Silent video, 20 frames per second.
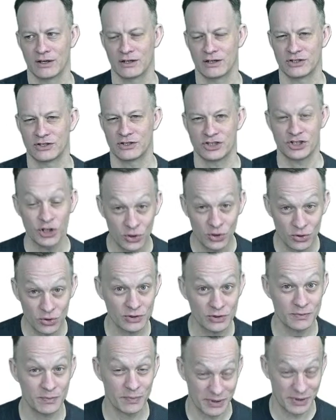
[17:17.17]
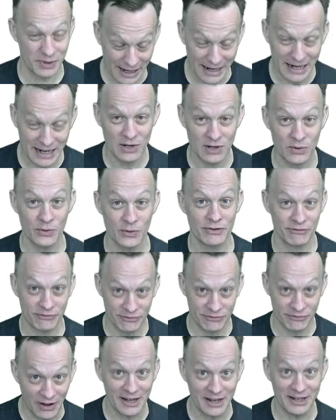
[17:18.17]
Children playing with
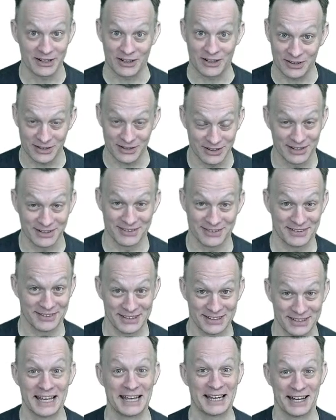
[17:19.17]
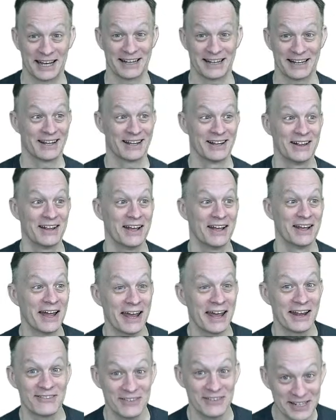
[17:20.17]
fire.
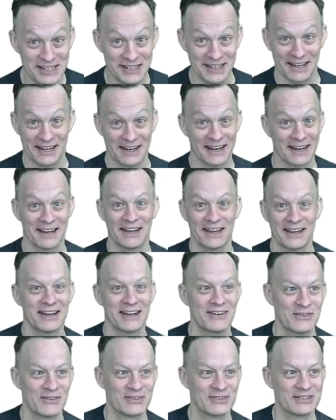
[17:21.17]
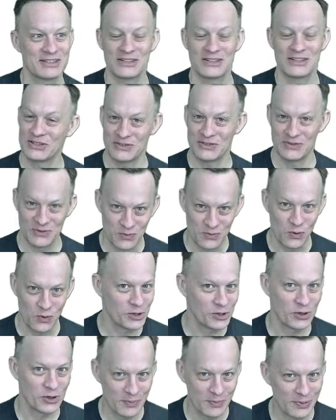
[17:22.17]
Enrique, were
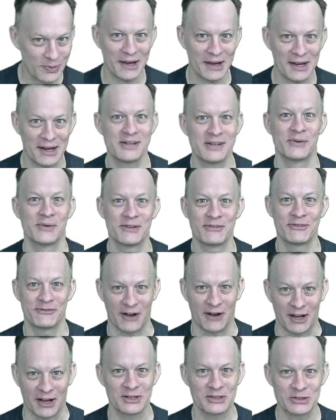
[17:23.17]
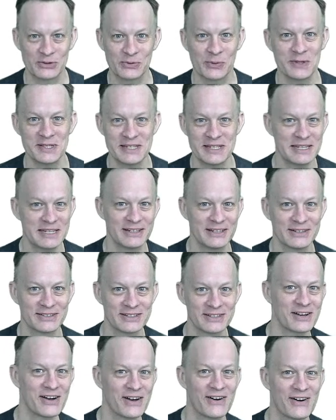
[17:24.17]
you playing with fire 20 years
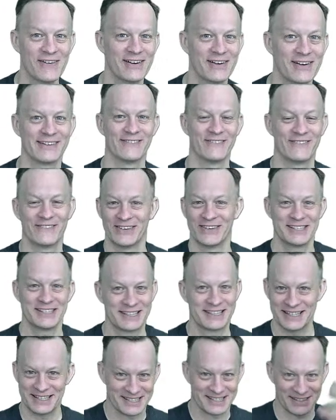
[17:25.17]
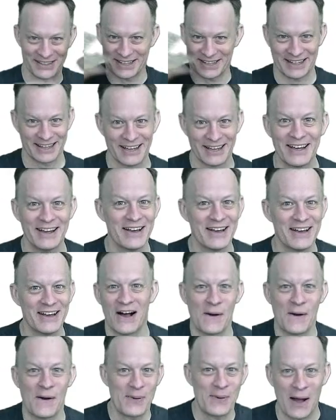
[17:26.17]
ago? Was this like
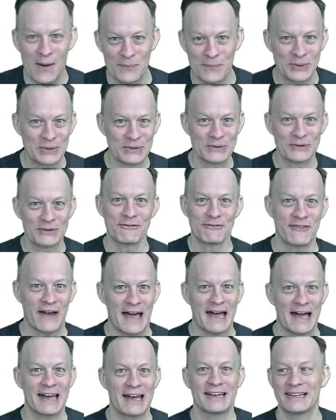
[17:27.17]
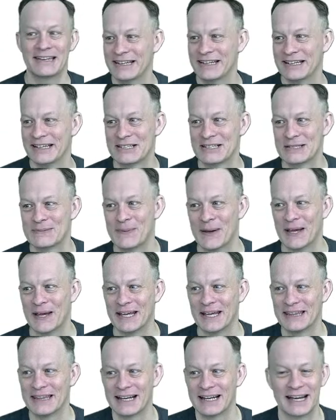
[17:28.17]
a popular fad in
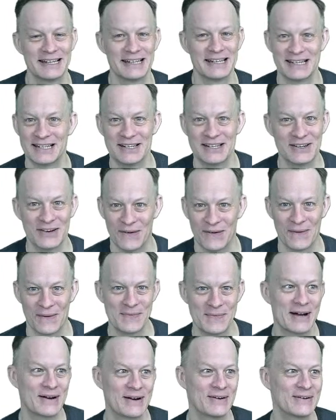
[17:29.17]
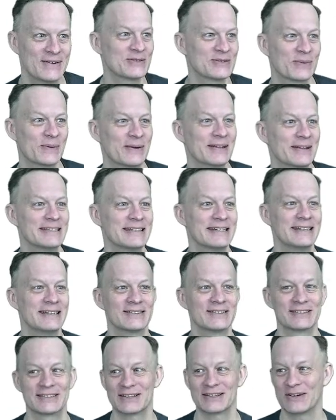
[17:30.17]
Spain that I didn't know about 20
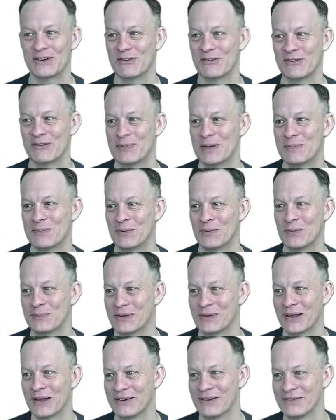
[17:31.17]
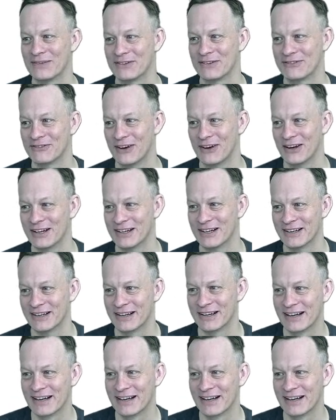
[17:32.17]
years ago of people playing with fire?